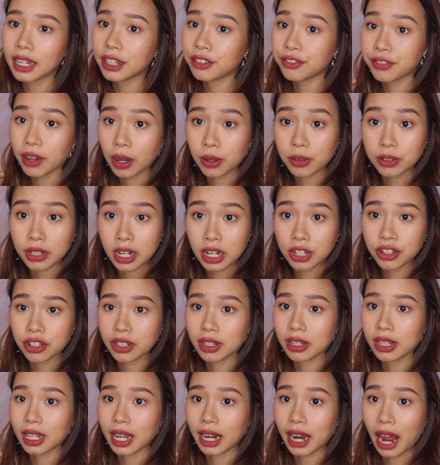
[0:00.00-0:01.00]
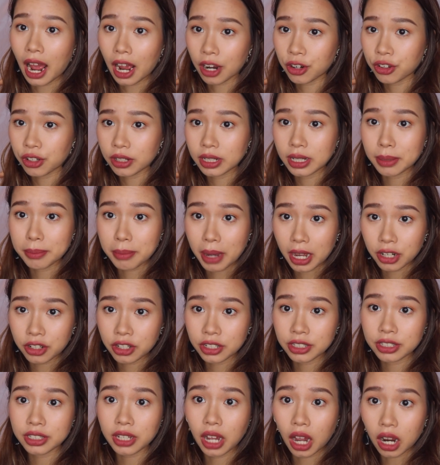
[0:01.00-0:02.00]
a foundation that actually
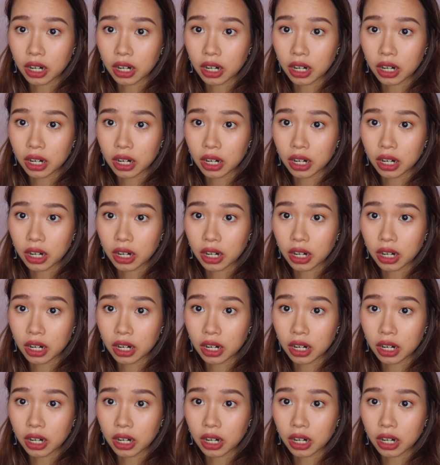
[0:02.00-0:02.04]
matches